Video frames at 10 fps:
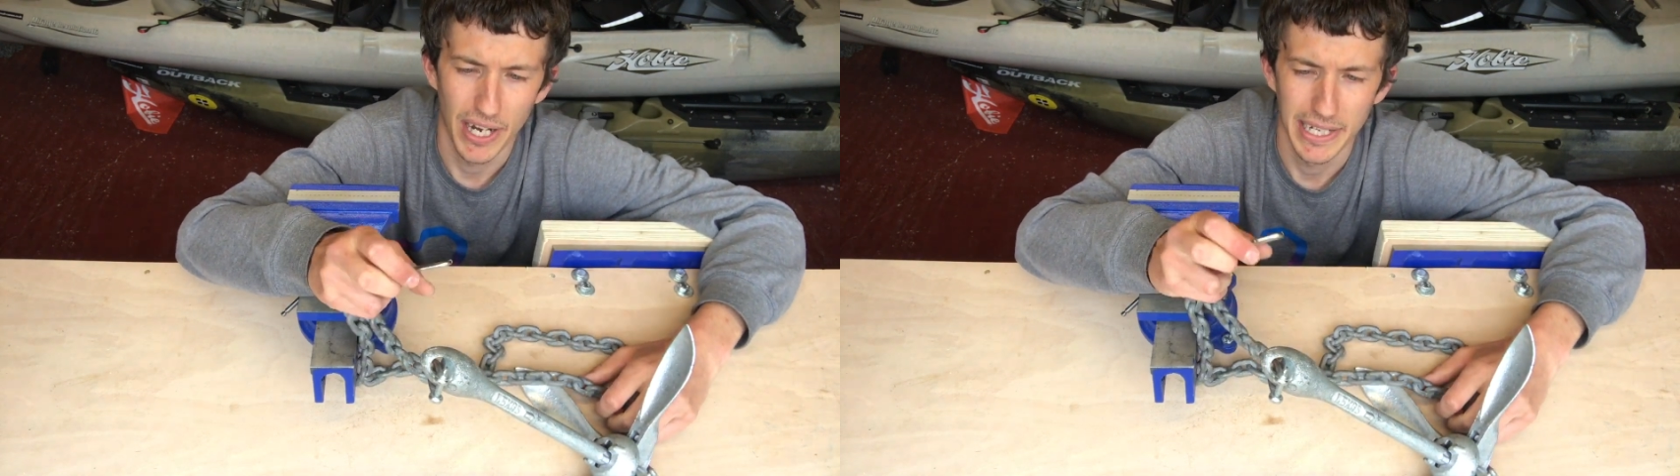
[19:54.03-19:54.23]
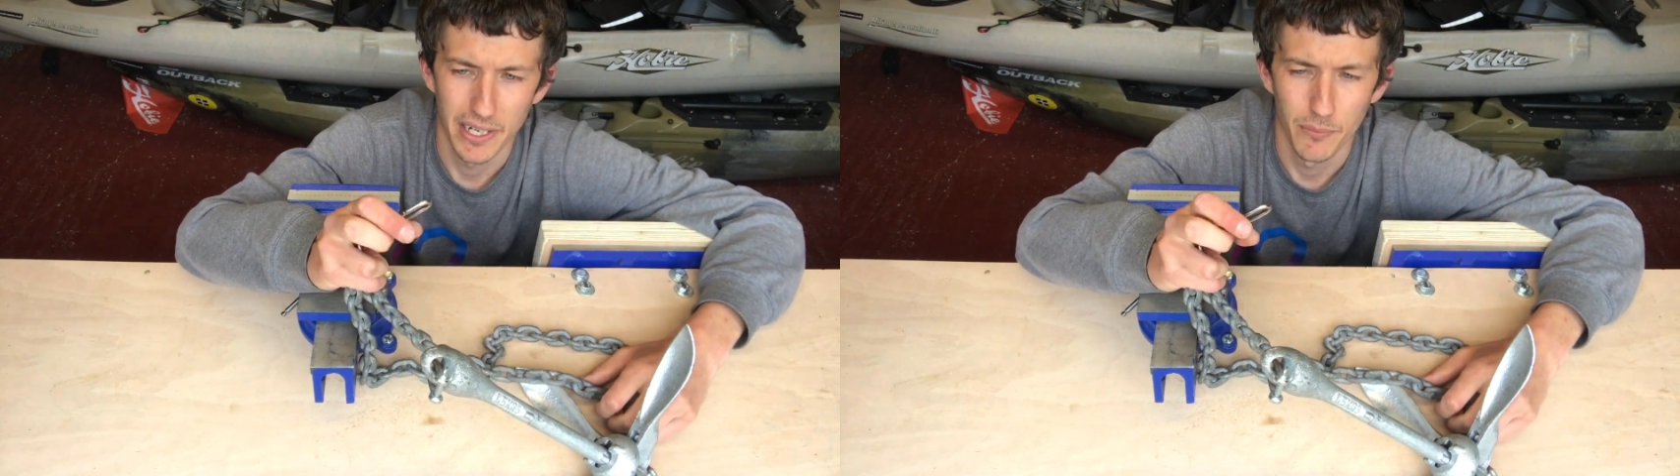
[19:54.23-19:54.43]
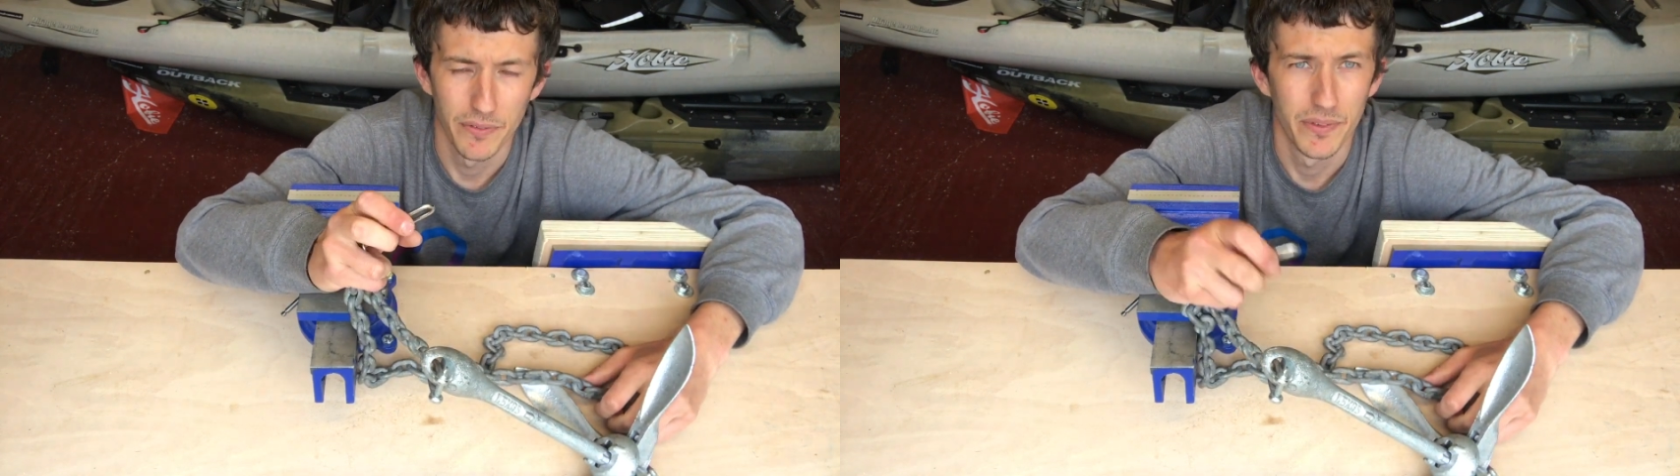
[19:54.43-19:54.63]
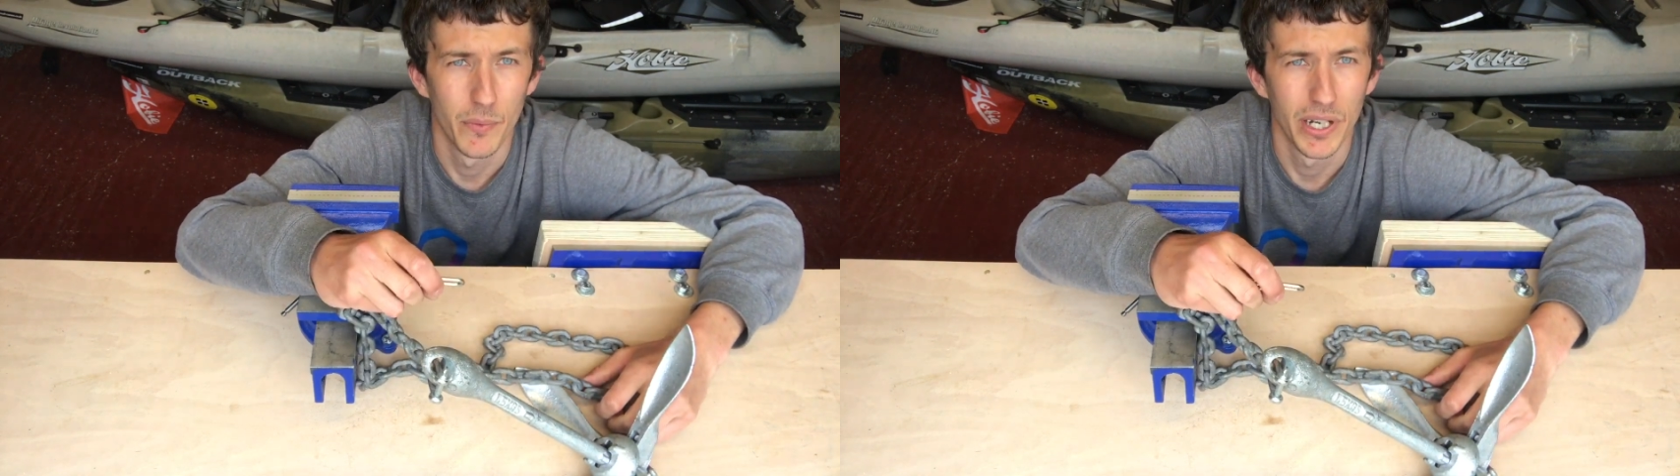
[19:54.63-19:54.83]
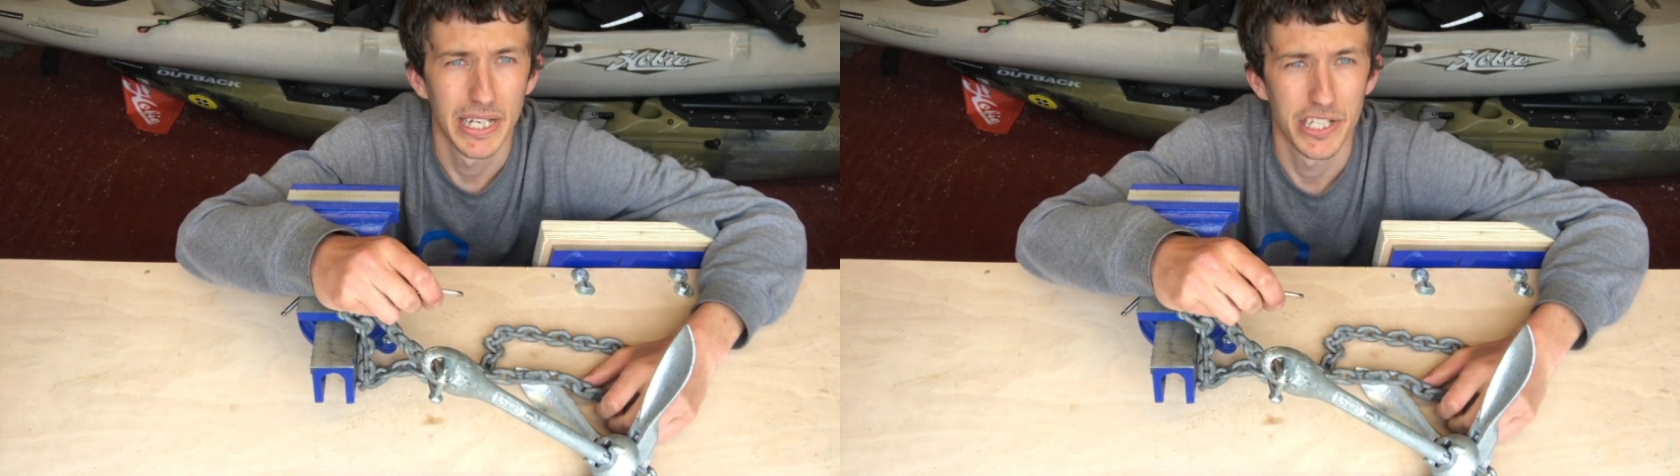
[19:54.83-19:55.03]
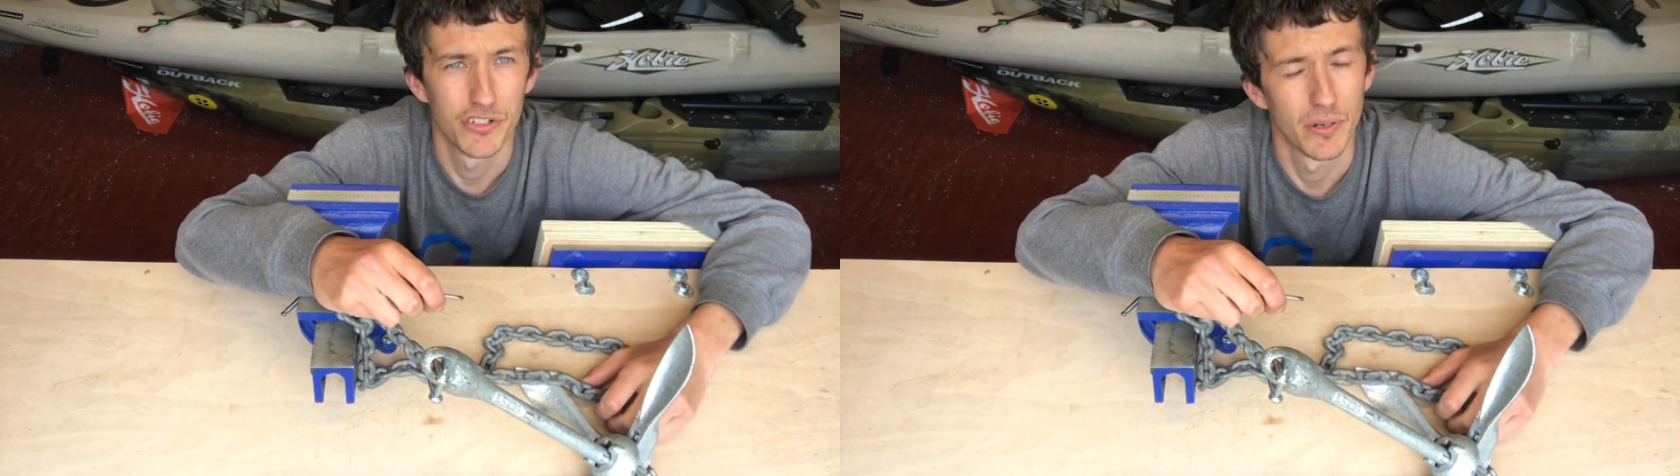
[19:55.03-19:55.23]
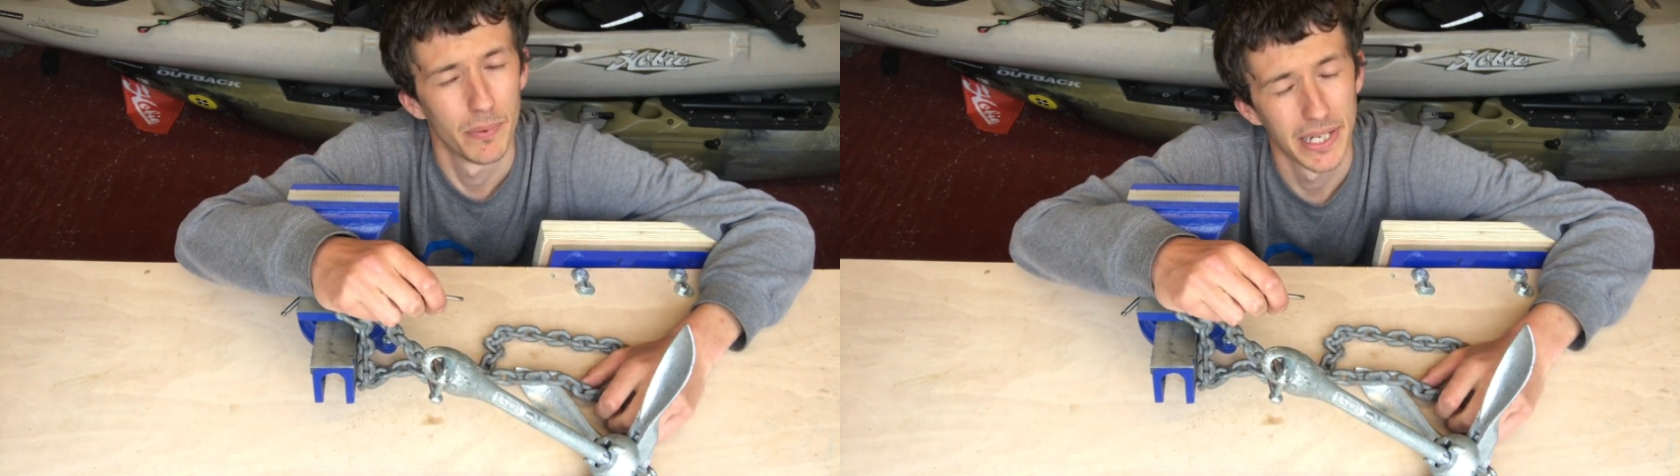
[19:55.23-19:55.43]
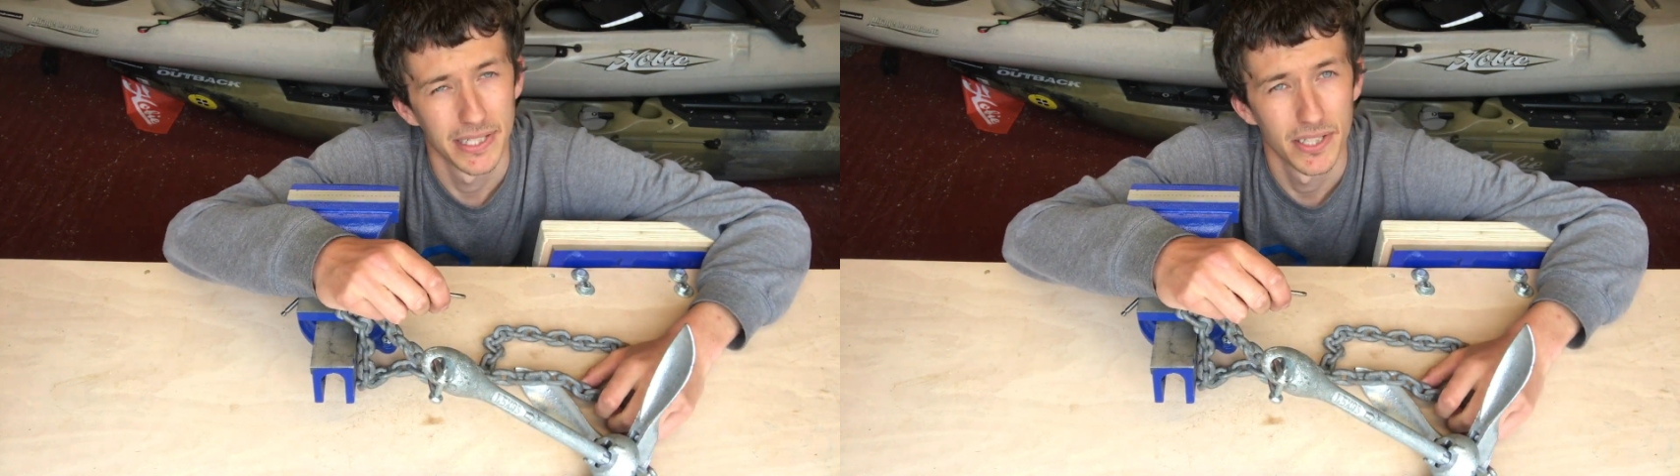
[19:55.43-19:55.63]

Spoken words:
anchor with one of these trip links,